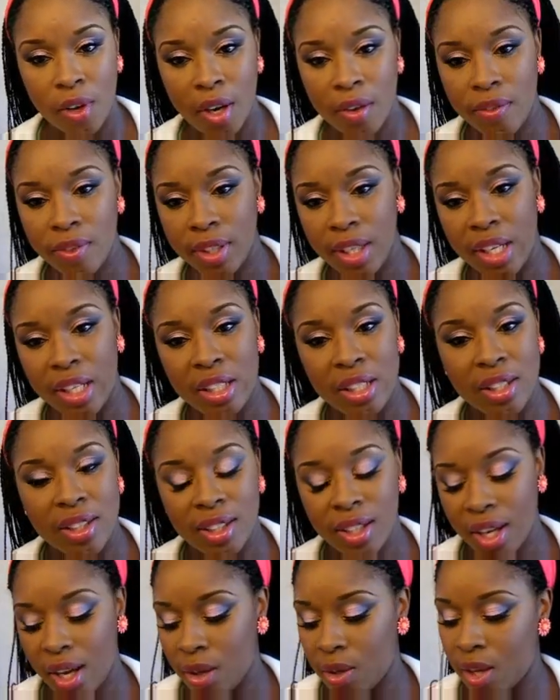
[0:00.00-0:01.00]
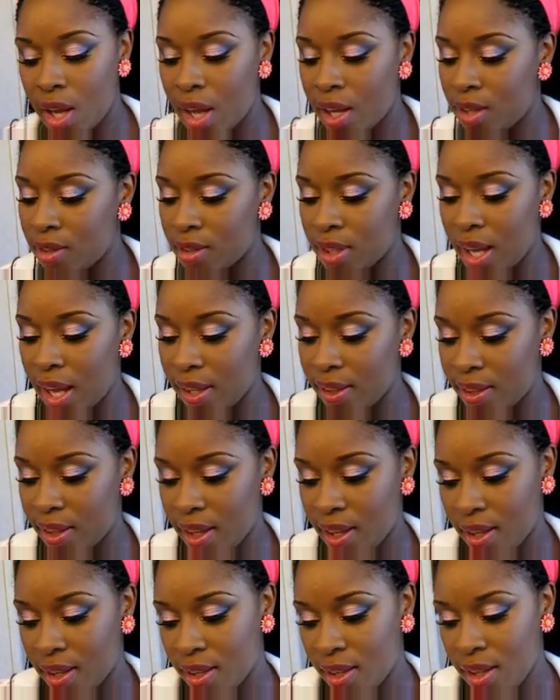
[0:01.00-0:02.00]
for everyday look, I don't
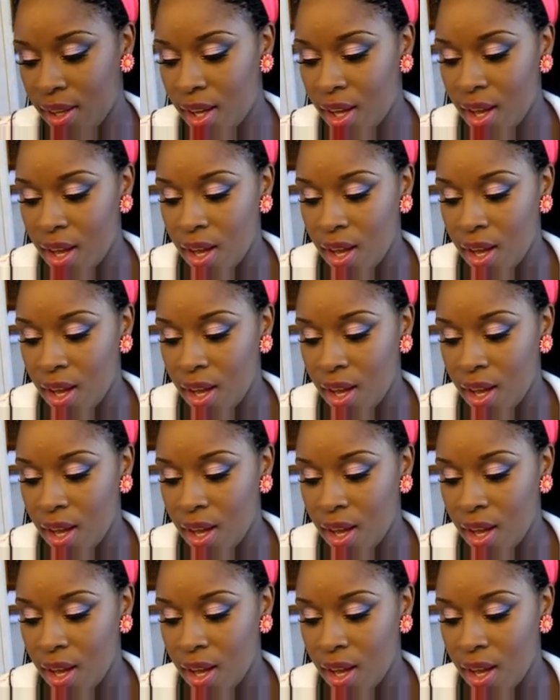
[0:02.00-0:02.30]
like that.